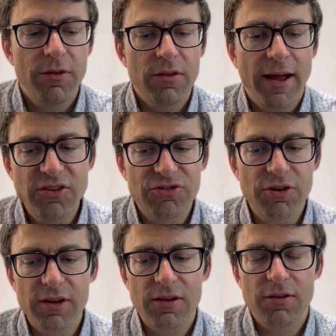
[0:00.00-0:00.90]
The Ninth
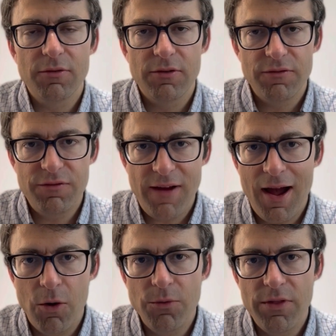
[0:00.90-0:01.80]
Circuit
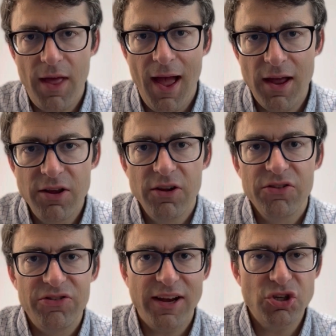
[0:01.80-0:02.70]
found that
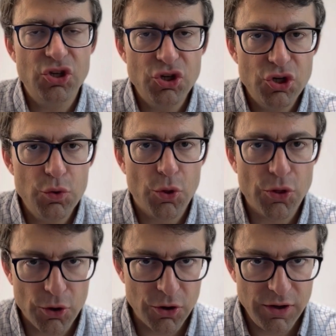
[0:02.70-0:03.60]
Section
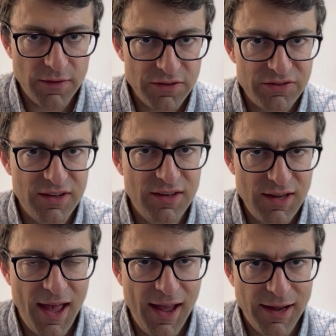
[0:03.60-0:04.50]
230 of the
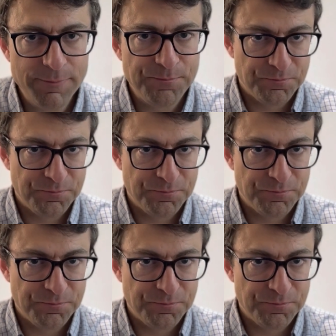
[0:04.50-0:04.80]
CDA